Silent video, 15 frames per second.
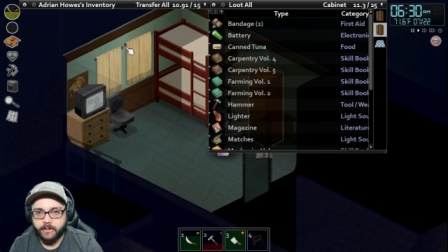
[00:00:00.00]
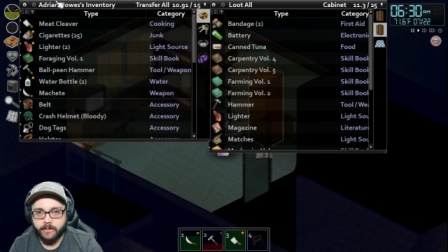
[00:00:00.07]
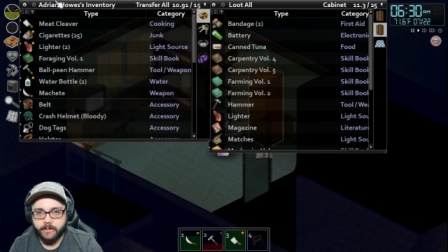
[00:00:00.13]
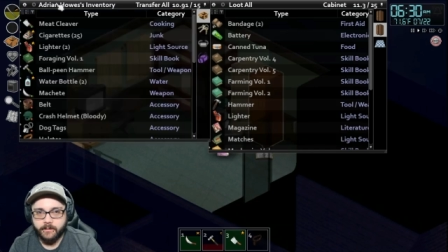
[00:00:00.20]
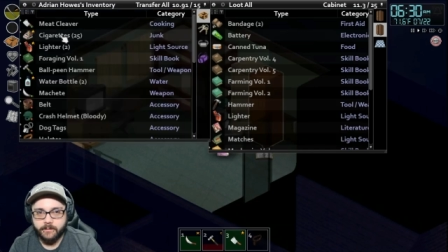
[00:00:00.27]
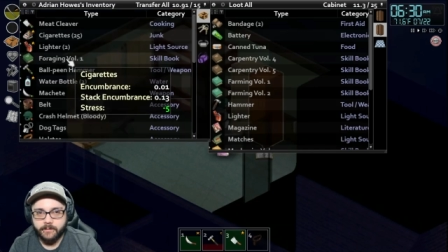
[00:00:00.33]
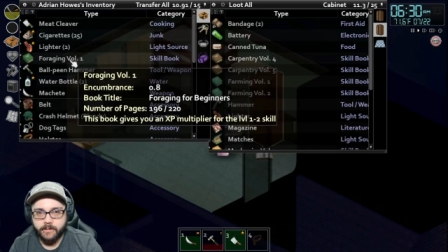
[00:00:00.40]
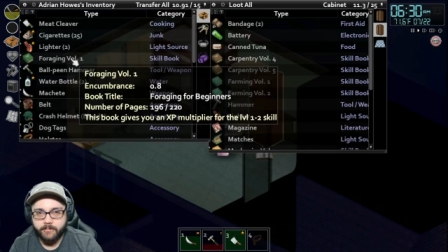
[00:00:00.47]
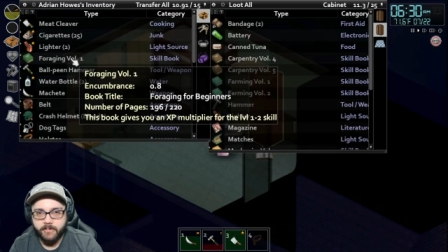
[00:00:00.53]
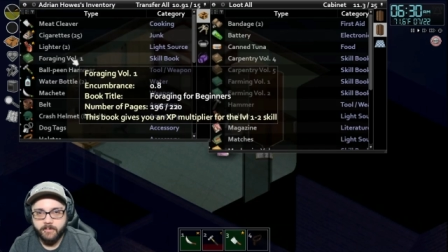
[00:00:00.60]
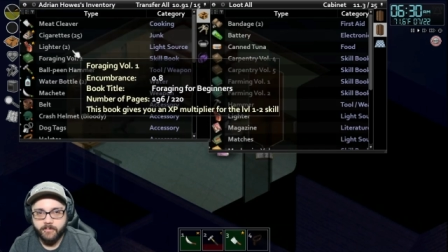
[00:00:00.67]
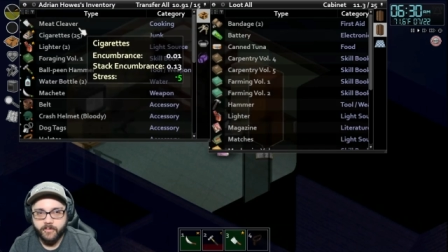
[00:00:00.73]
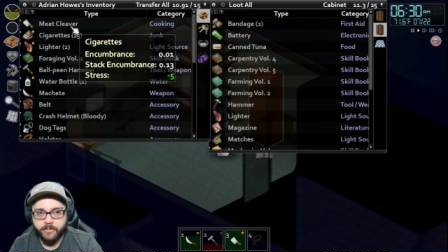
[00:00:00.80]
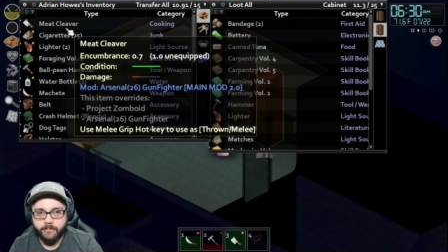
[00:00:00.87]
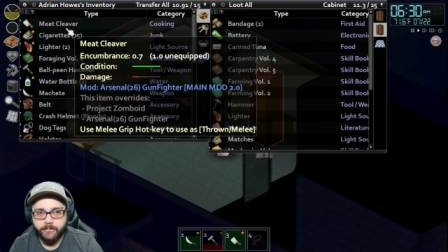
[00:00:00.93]
Uh, let me
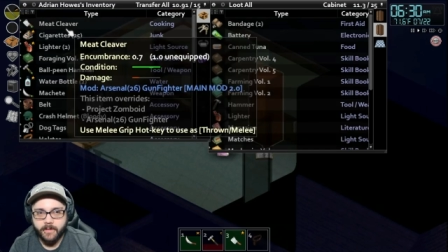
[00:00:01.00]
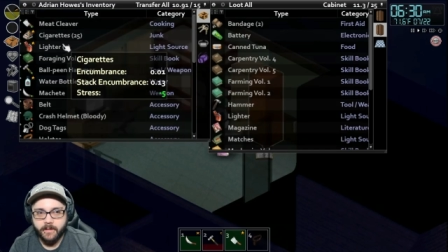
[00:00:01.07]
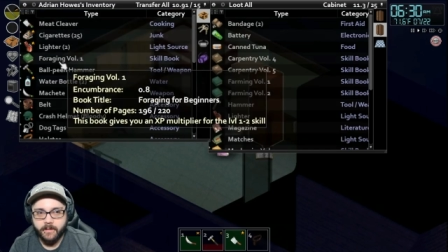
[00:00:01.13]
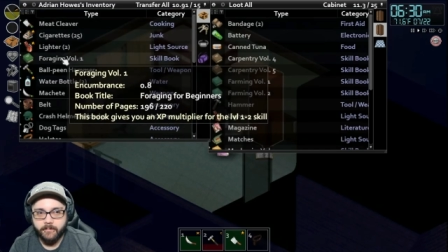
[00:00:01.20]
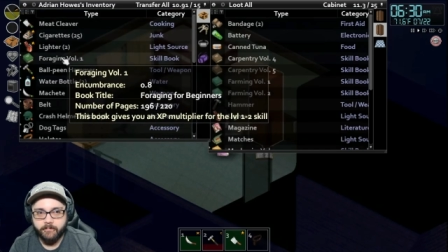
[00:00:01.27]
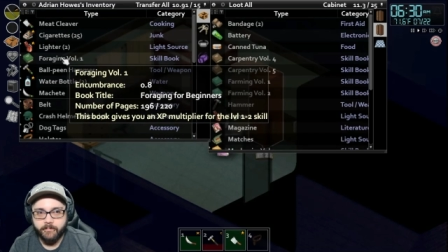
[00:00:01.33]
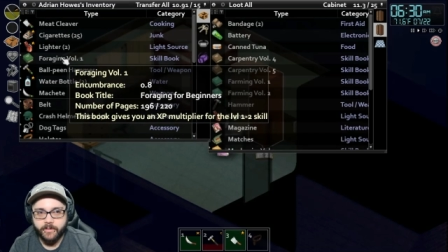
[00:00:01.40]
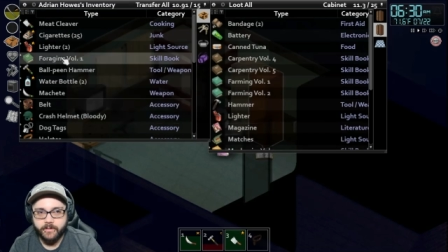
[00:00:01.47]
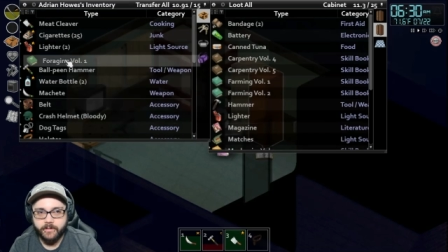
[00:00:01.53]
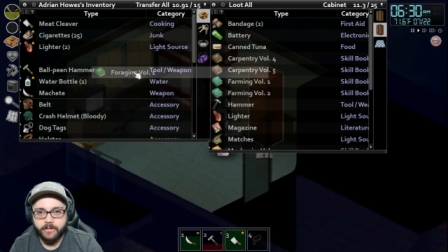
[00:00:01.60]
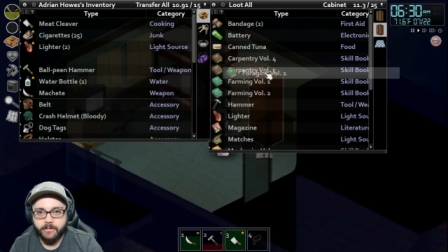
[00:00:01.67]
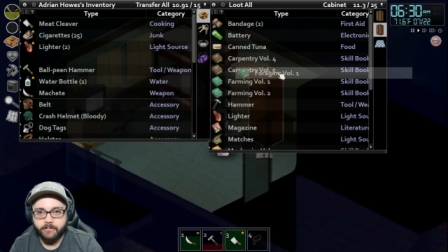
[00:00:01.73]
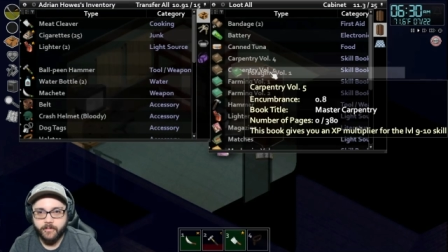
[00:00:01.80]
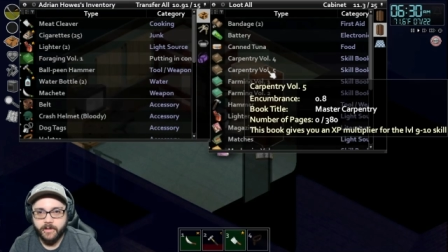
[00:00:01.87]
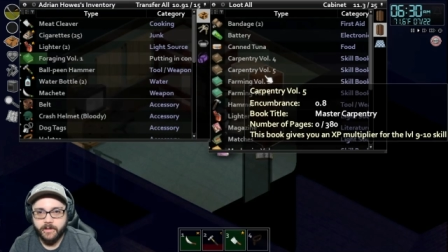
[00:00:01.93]
put my book
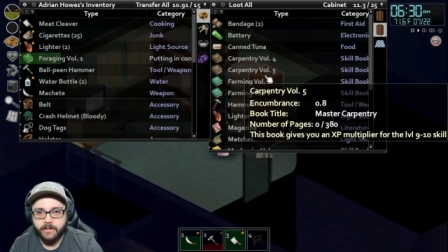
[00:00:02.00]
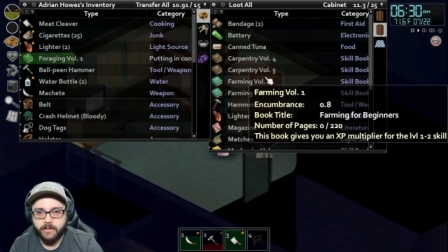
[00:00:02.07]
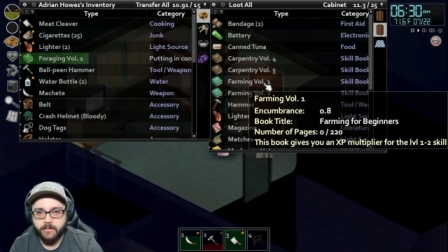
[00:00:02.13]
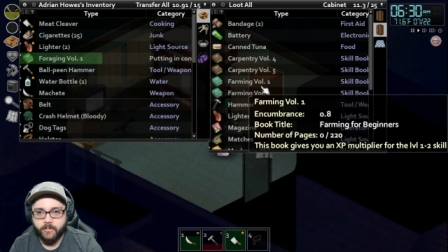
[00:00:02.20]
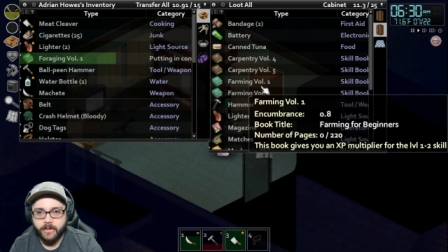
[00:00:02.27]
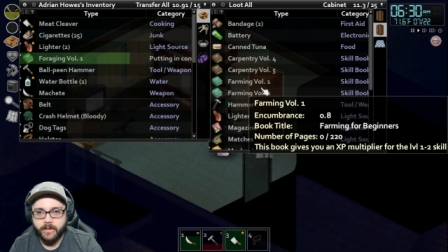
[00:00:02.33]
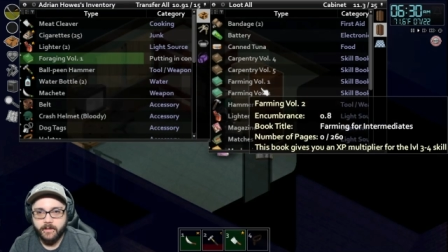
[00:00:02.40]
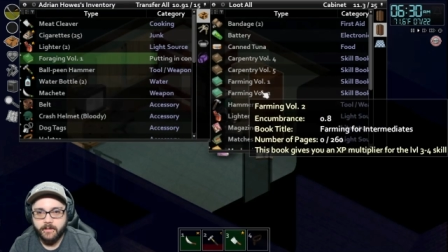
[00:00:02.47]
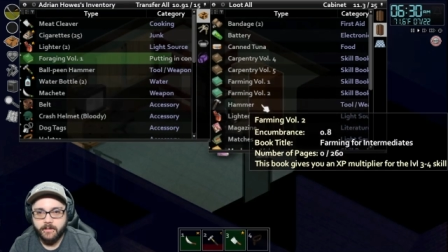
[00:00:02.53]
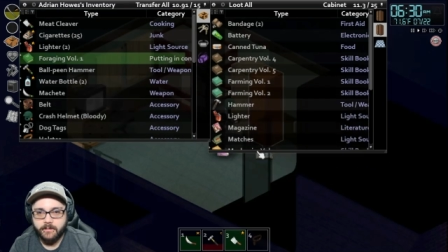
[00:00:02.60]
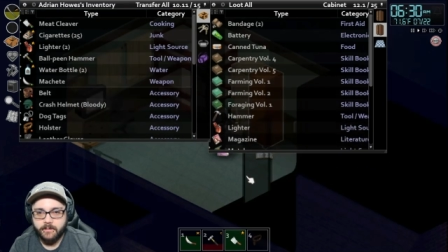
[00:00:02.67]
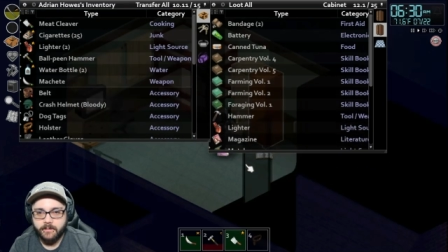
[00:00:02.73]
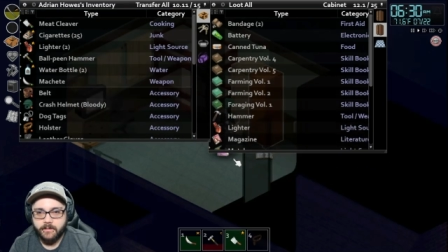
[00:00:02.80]
I'm reading away.